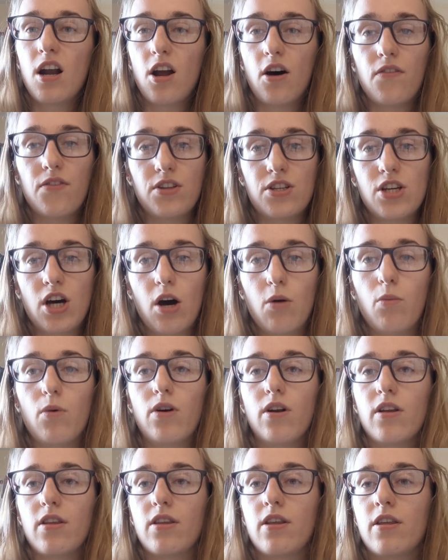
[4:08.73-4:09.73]
a lot of the
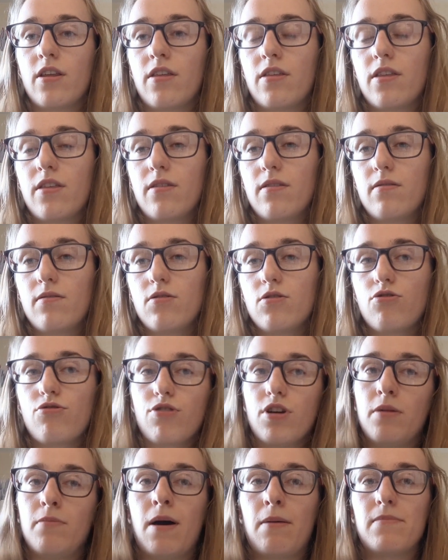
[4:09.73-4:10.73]
time one of the
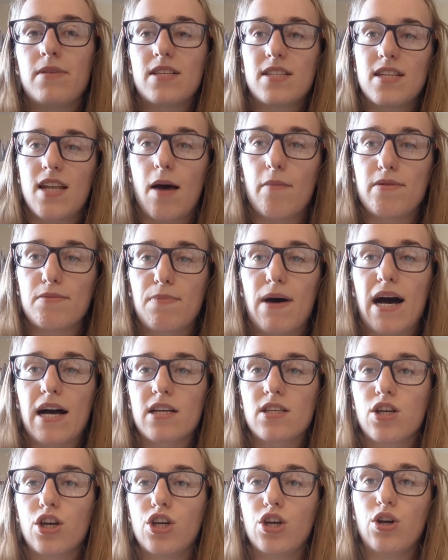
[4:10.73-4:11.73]
crew members steps
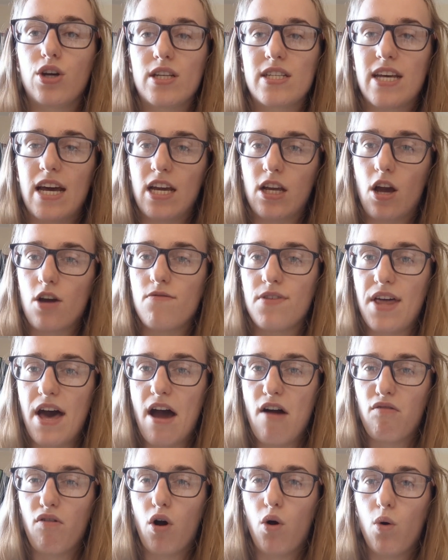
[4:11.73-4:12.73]
back so you can take over
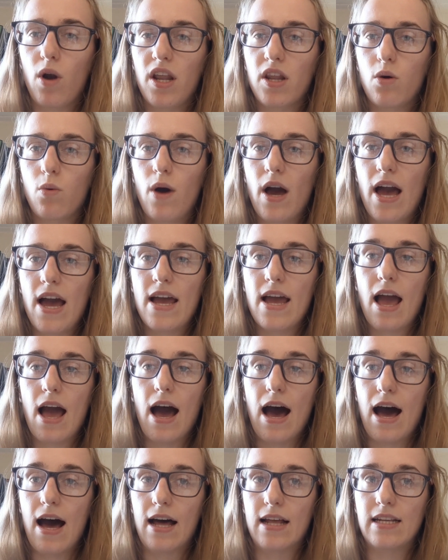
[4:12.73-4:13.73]
their role in a
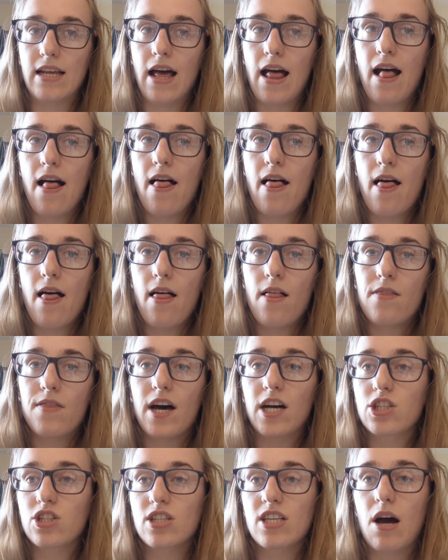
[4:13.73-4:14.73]
way, and
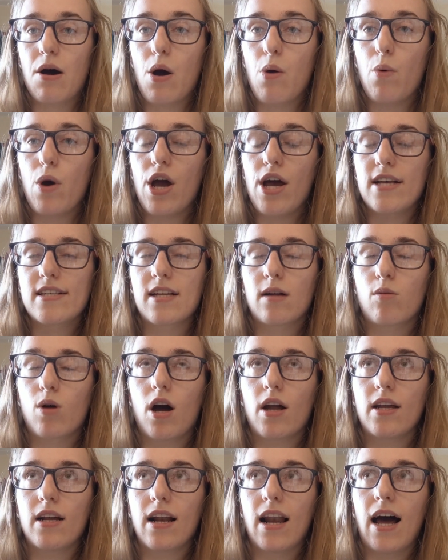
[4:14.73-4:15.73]
that's just how it works.
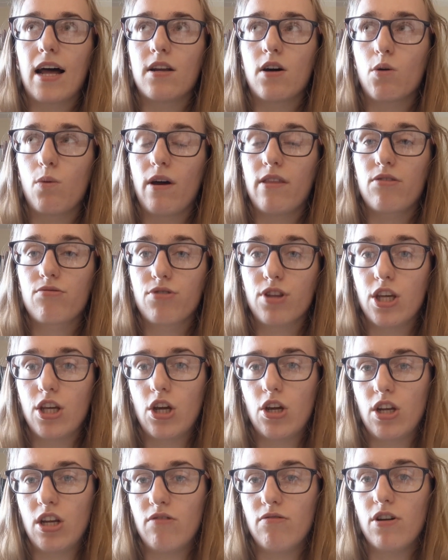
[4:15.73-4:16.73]
I'm kind of glad I went through the
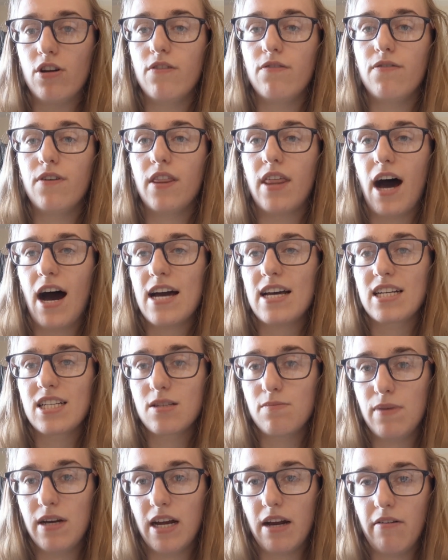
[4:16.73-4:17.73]
uni route for that
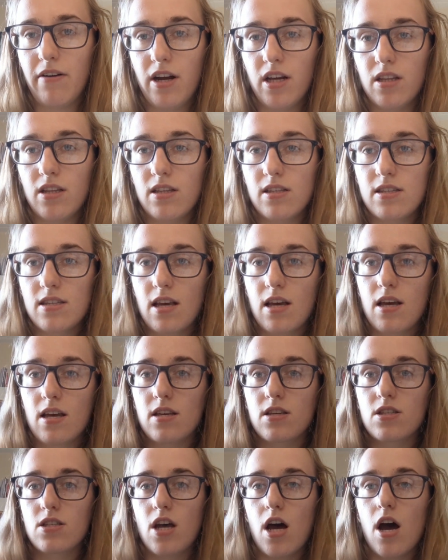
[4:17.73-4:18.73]
experience.
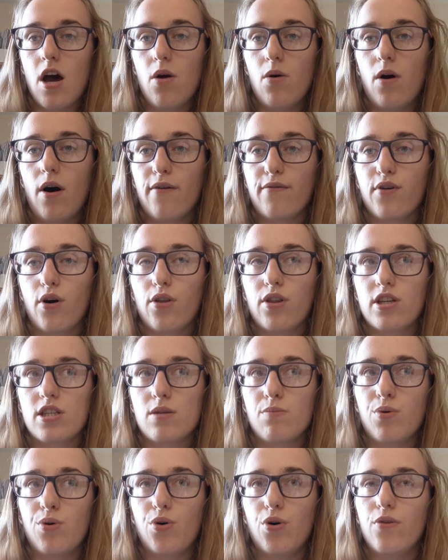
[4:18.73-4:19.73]
So I've got the
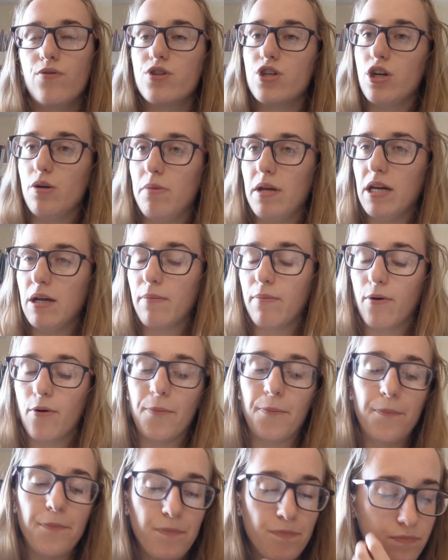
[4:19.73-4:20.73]
support of two
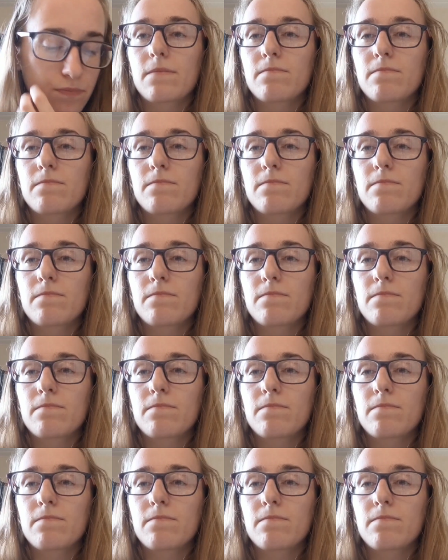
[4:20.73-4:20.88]
people.